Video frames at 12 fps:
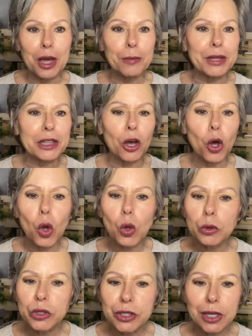but the whole
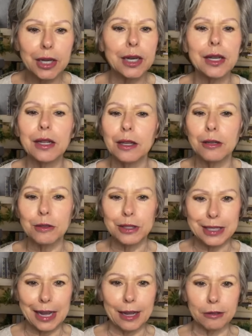city closed
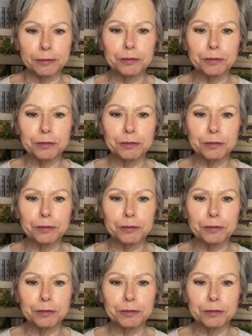down.